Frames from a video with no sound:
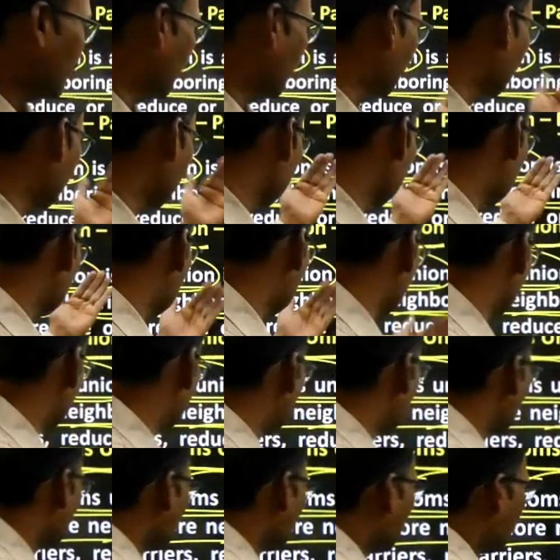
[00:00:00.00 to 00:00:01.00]
in this
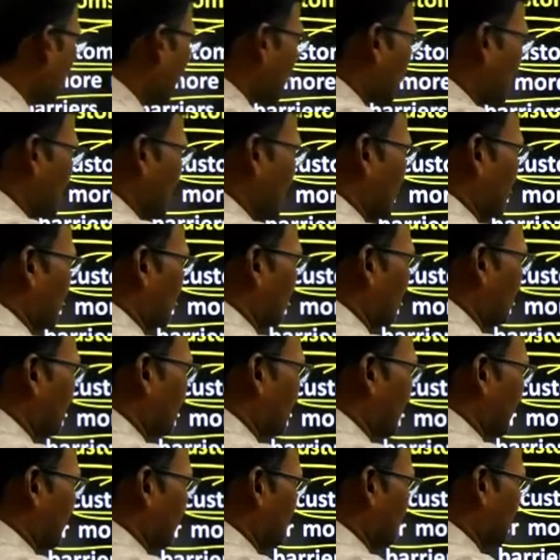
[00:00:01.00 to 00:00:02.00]
particular
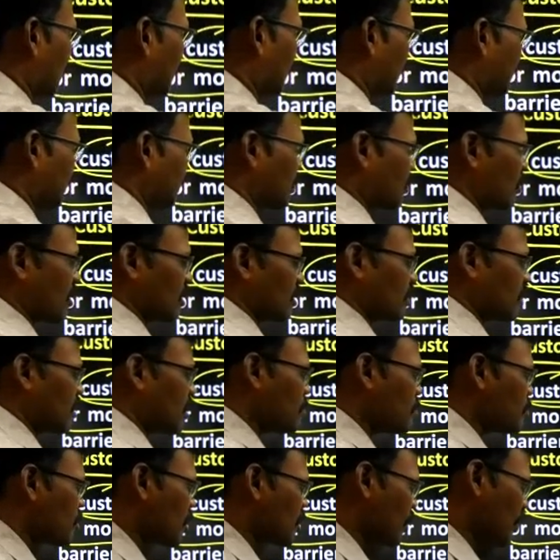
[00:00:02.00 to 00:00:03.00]
case, that is
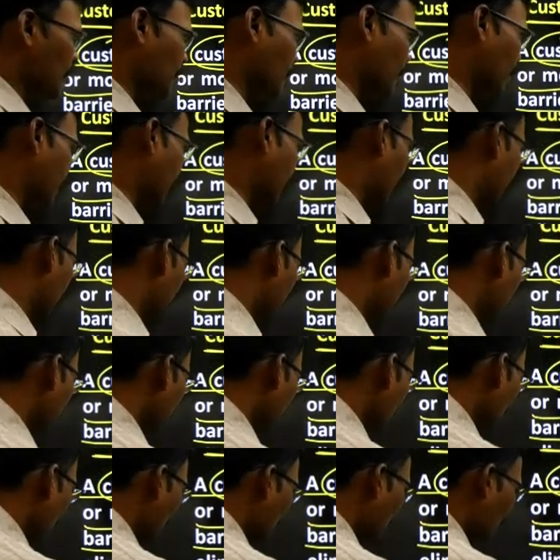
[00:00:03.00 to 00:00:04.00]
customs union.
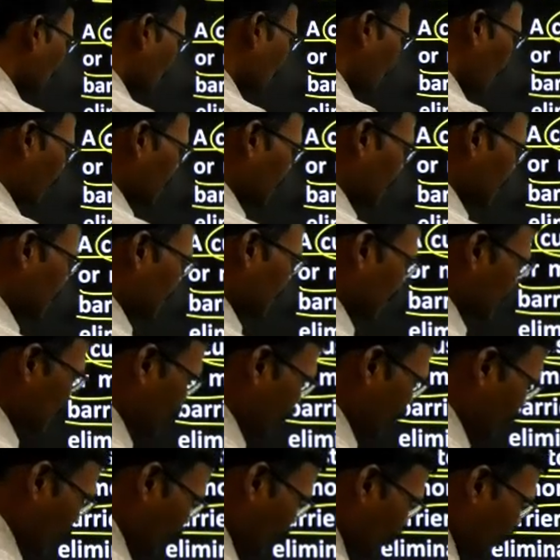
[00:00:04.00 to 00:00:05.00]
Okay, such
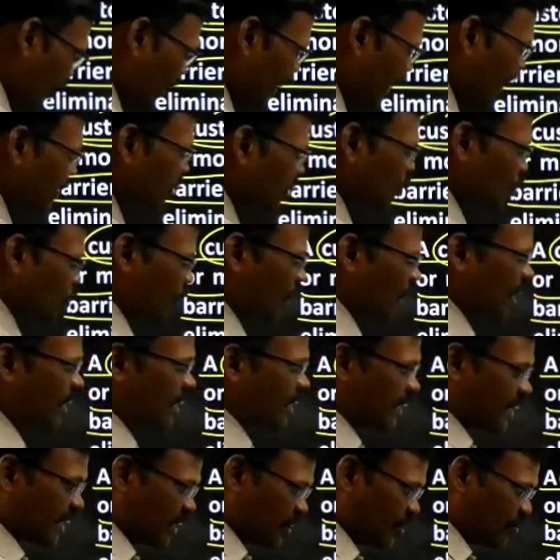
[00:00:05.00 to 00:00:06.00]
unions
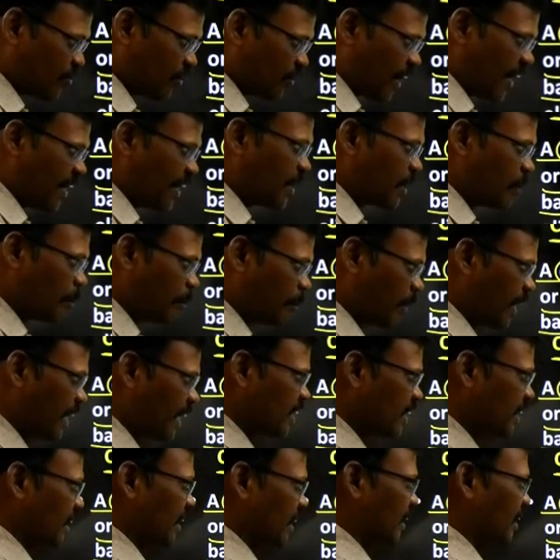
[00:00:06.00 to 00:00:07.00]
were defined by
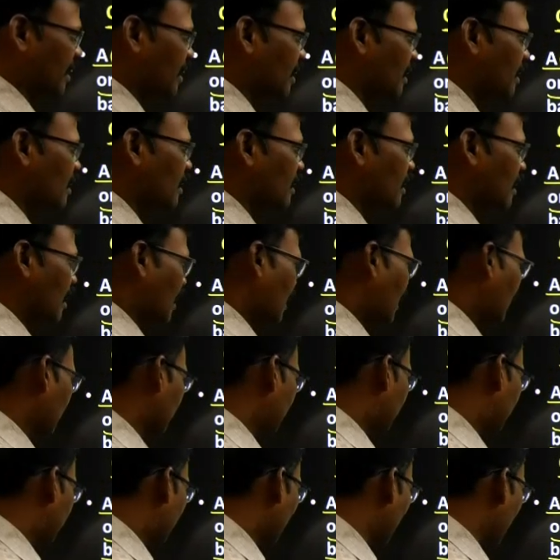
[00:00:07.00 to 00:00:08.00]
the
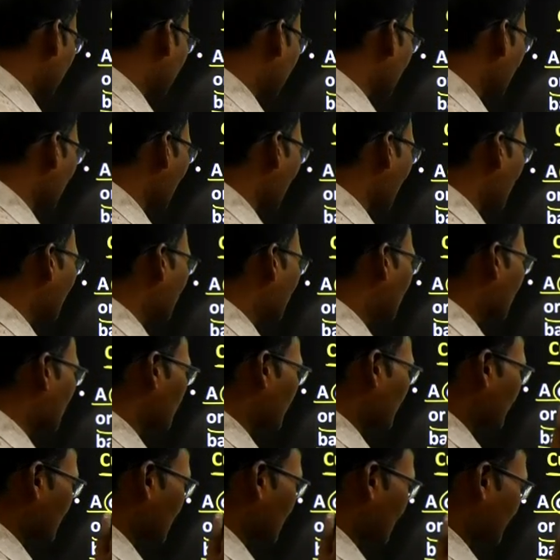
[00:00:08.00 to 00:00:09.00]
general
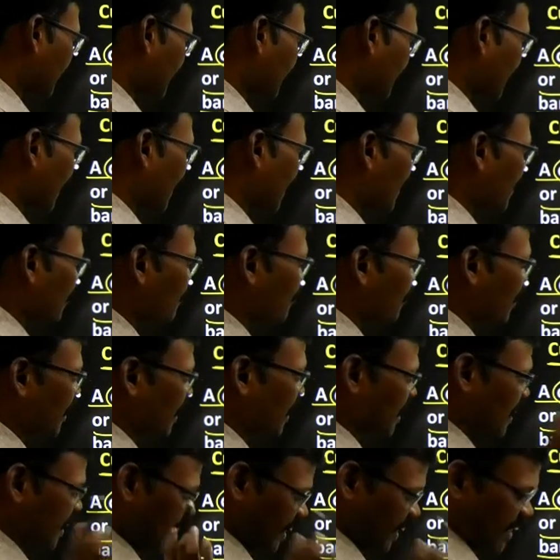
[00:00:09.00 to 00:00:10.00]
agreement on tariff
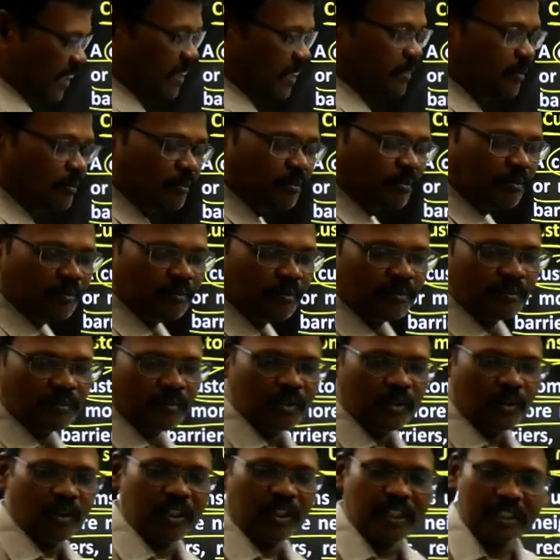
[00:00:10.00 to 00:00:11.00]
and trade.
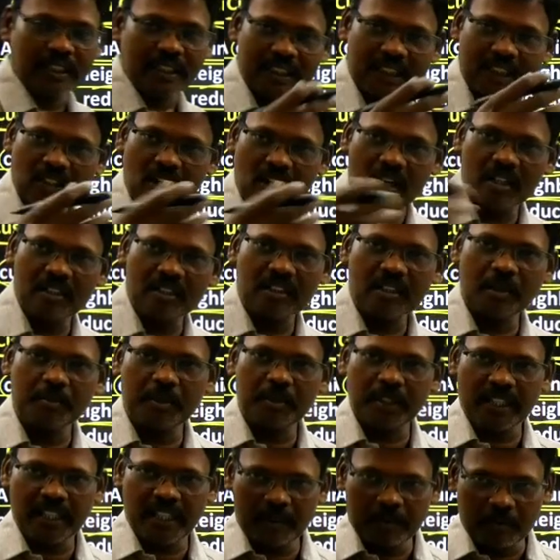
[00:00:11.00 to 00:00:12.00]
Okay, this
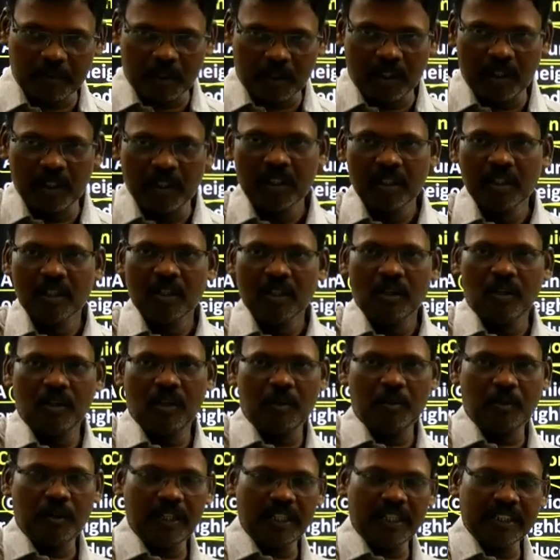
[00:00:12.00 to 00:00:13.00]
concept came
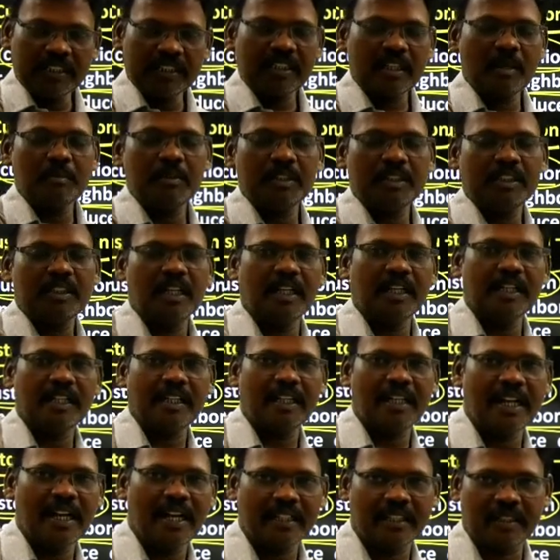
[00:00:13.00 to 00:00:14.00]
while established that
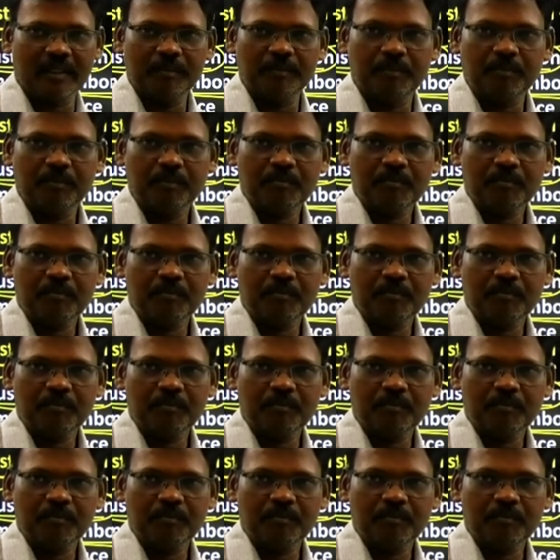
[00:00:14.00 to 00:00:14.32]
GATT.